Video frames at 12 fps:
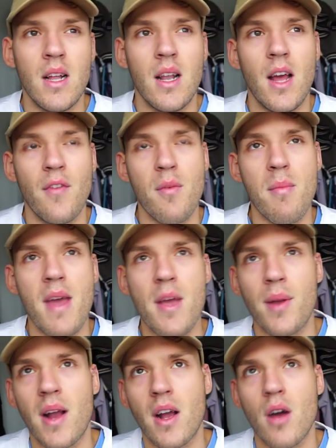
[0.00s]
Like for me,
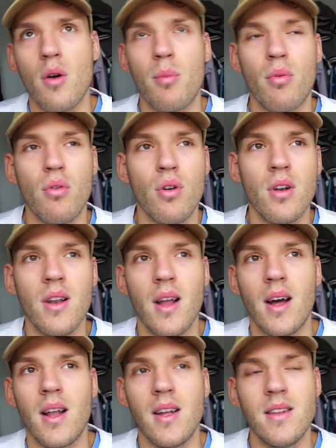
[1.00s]
when I go abroad and
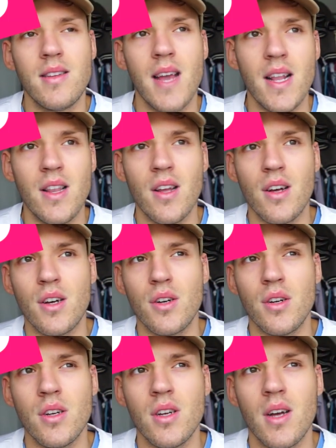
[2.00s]
that, like
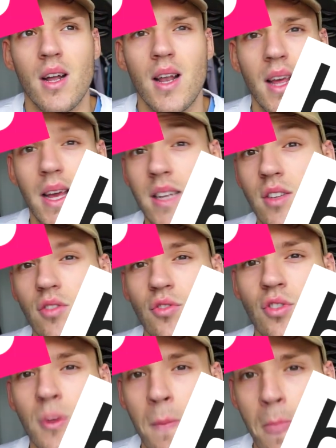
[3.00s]
Tinder and like
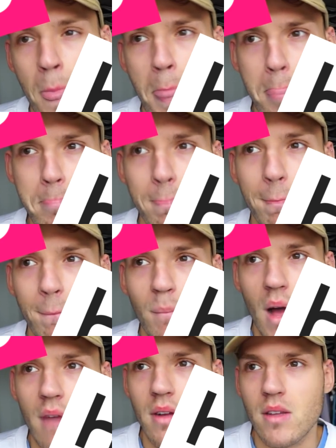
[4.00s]
Hinge,
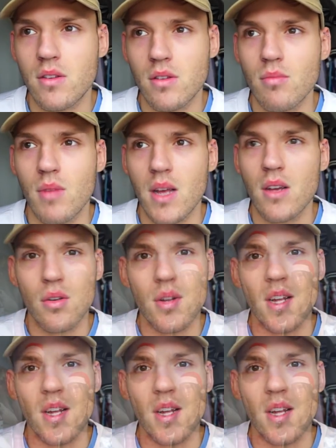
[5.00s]
I've had some like good